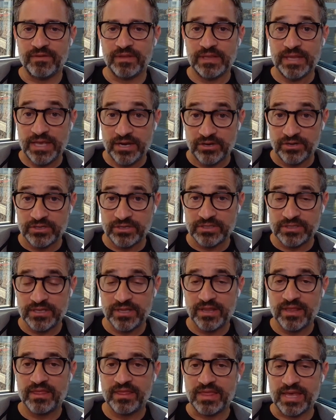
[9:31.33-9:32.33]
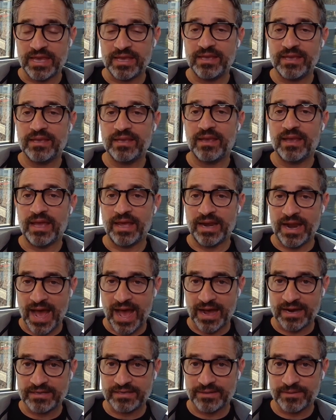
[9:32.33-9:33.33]
leaders think and
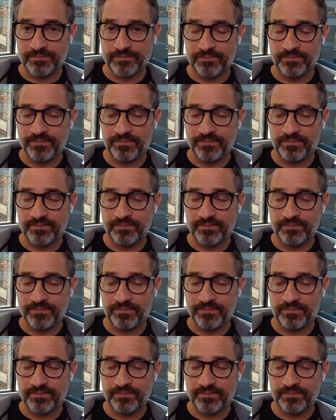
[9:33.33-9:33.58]
act?